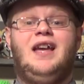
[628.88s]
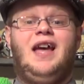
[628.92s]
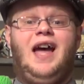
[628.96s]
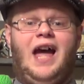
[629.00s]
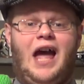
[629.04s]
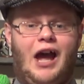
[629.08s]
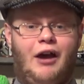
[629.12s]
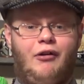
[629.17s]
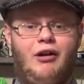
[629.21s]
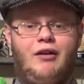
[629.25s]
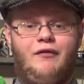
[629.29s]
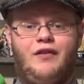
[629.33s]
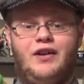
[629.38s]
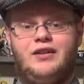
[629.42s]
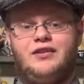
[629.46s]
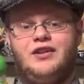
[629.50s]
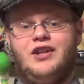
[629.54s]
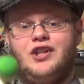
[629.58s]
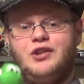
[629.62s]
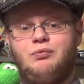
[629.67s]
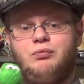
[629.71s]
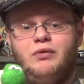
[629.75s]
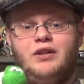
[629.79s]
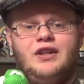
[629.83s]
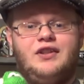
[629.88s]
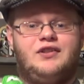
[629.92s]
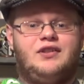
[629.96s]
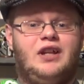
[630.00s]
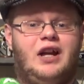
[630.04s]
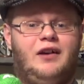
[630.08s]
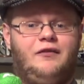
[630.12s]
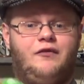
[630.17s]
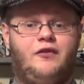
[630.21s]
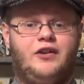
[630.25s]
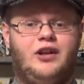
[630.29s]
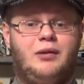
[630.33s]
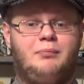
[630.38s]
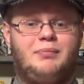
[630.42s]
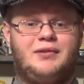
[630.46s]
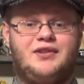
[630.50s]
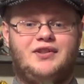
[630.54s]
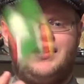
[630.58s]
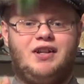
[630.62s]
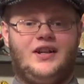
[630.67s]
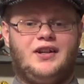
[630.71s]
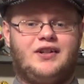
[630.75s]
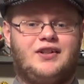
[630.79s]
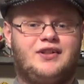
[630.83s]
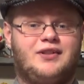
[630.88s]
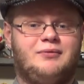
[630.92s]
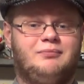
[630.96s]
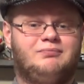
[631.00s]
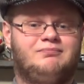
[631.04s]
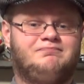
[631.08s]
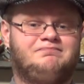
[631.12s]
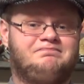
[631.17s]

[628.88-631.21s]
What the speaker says: However, this one is not for number 6.